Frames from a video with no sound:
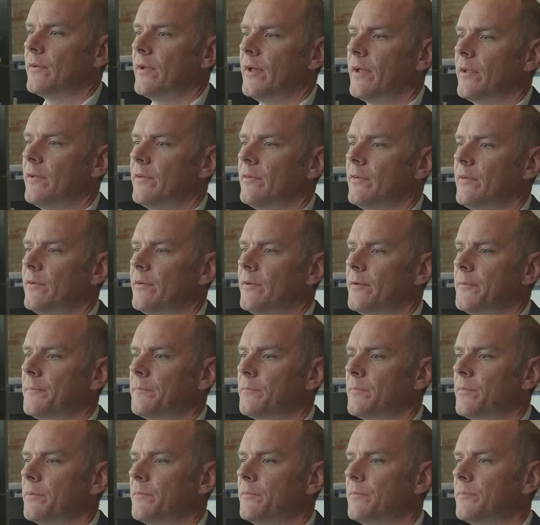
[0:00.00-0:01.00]
And
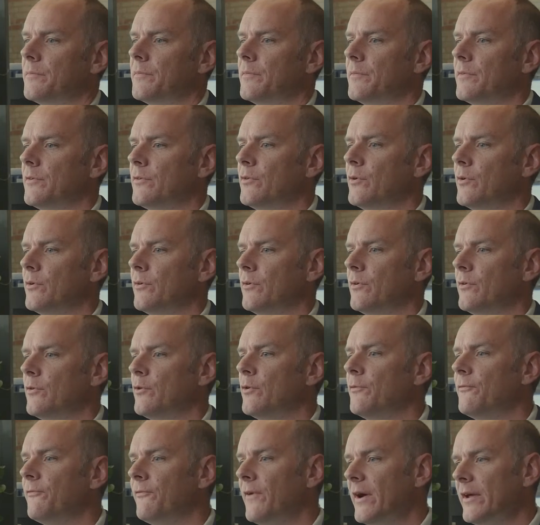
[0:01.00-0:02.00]
to
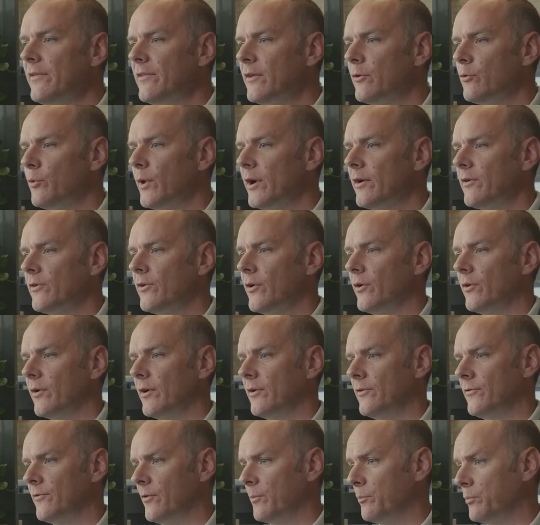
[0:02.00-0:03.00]
find the drug
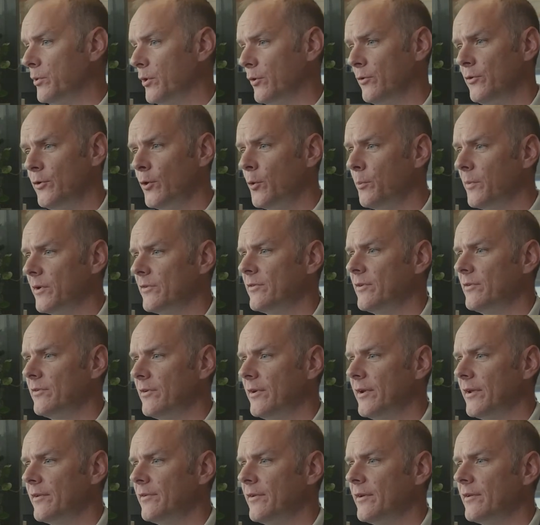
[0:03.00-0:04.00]
targets from proteomics and
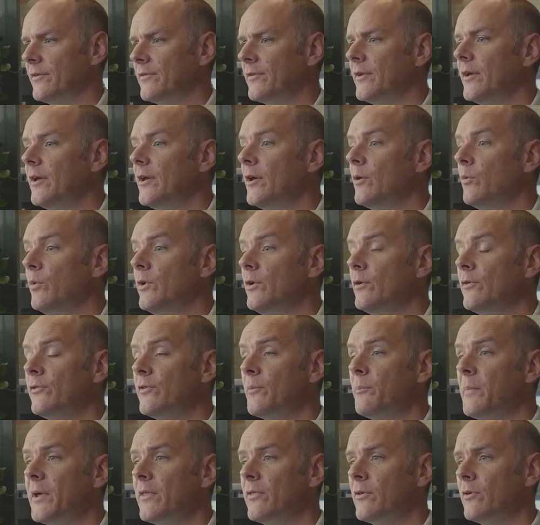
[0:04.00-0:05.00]
genetics, we use a
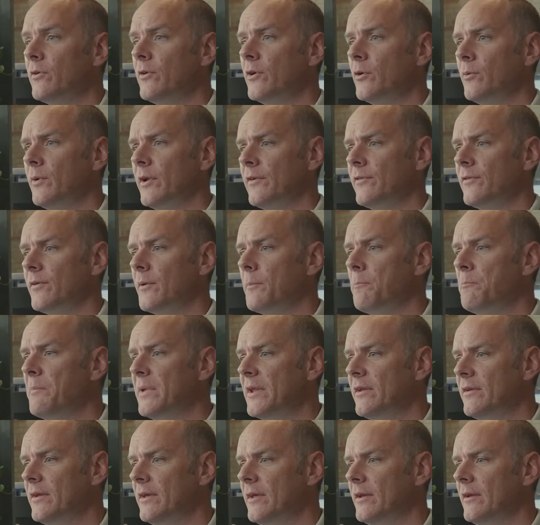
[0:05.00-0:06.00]
method known as
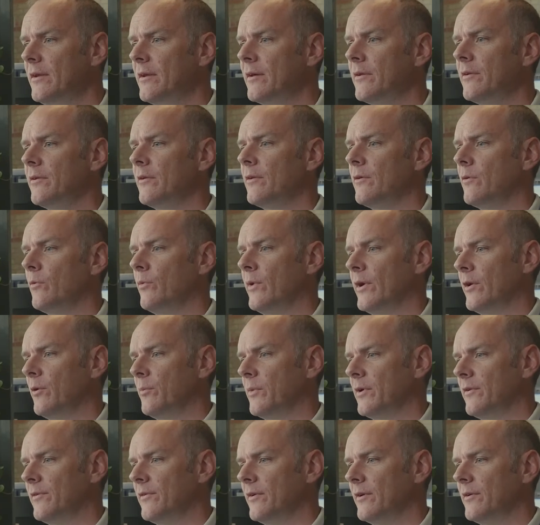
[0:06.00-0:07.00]
Mendelian
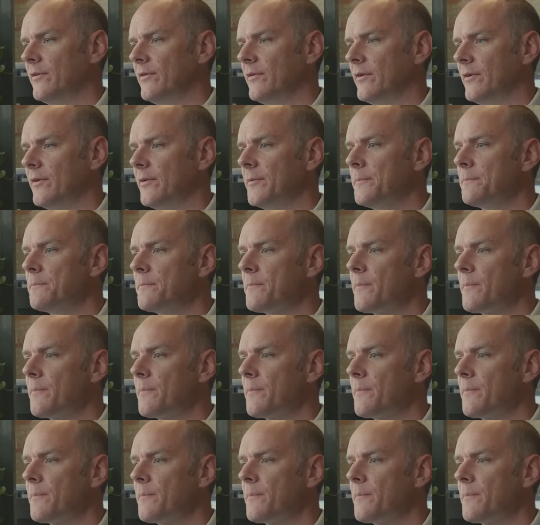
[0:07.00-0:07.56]
randomization.